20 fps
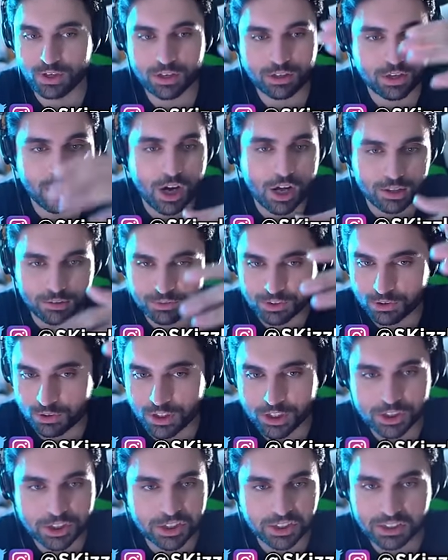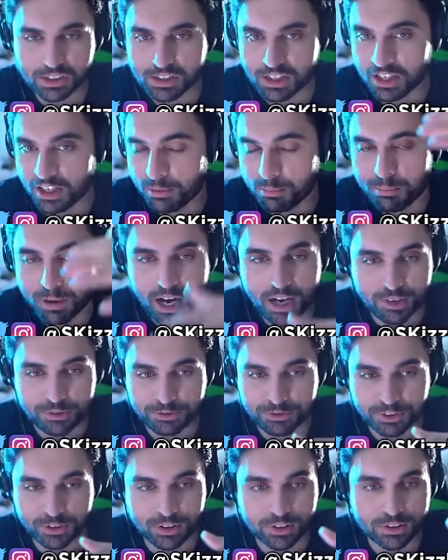we got Call of Duty, GTA,
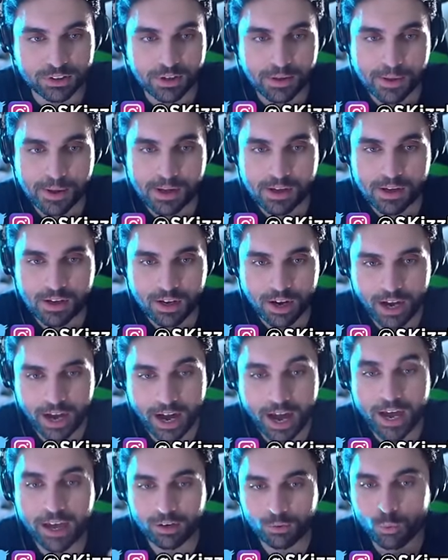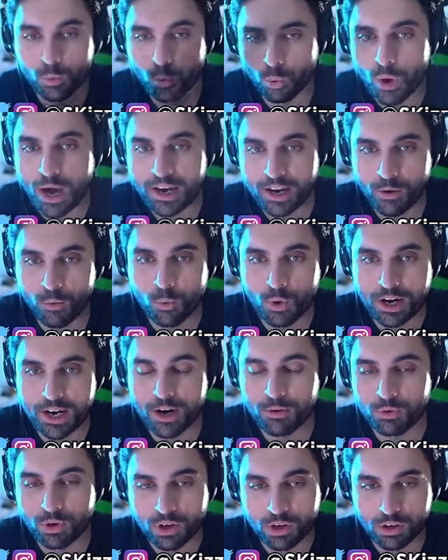Battlefield, uh, and what,
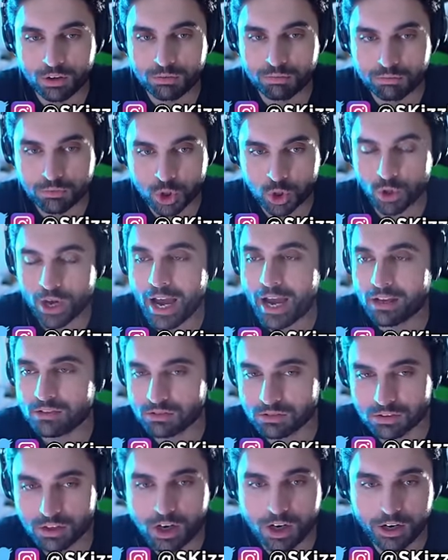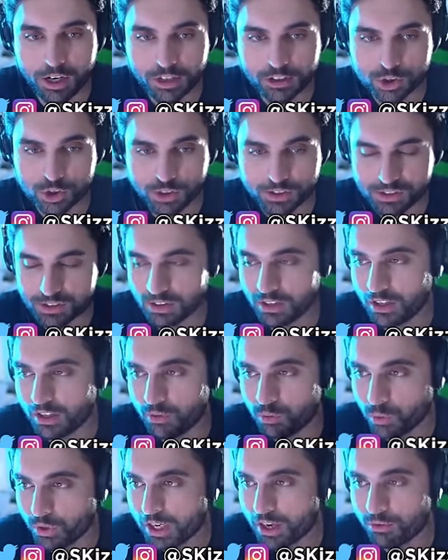whatever you guys are interested in
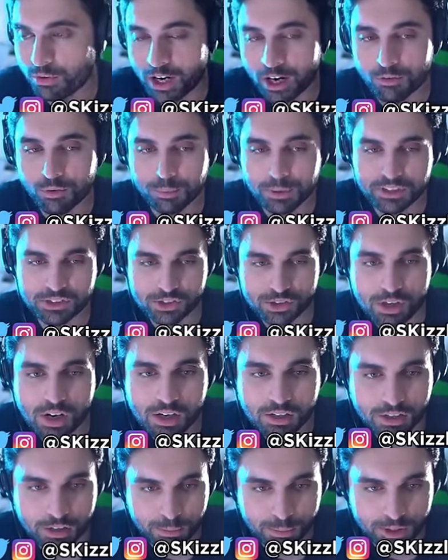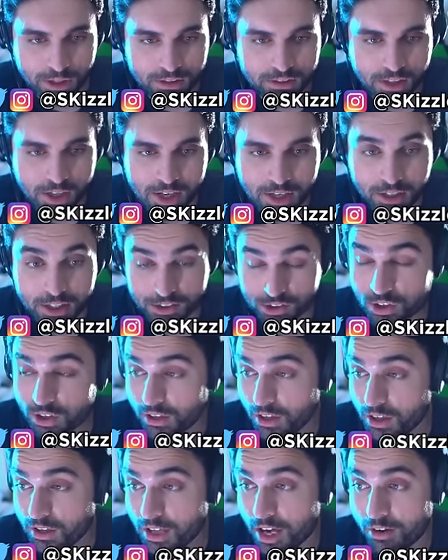and whatever everybody's talking about because
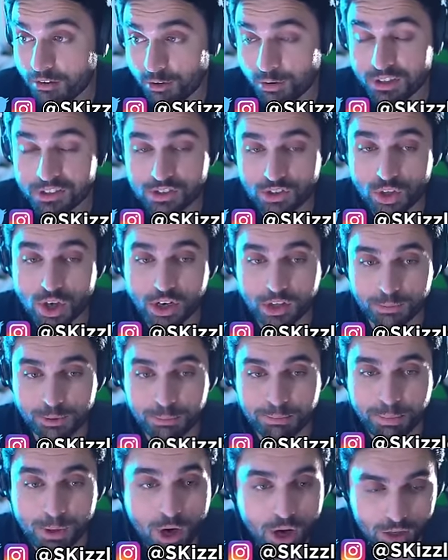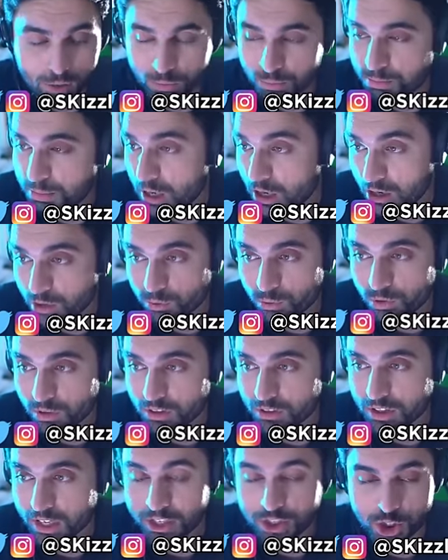currently everyone is talking about Paul
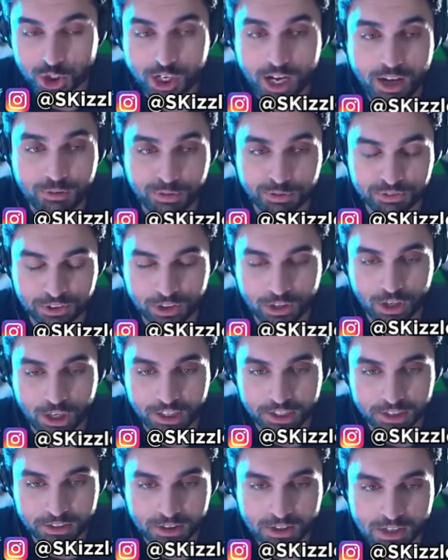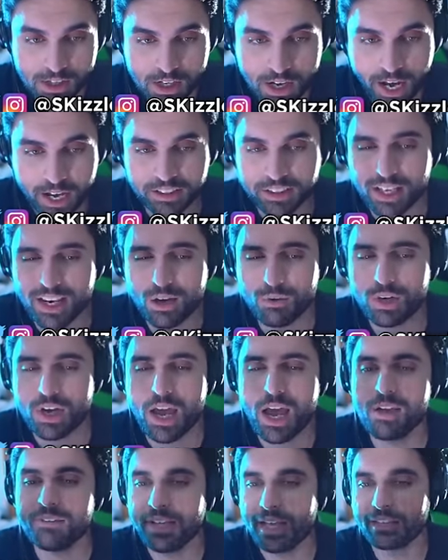Palworld I should have a video on it and then I want
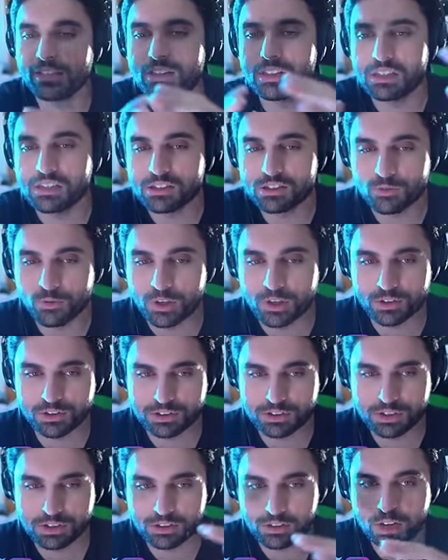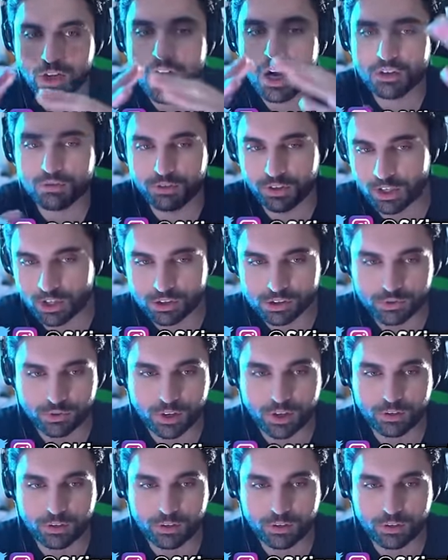to have like these videos these long videos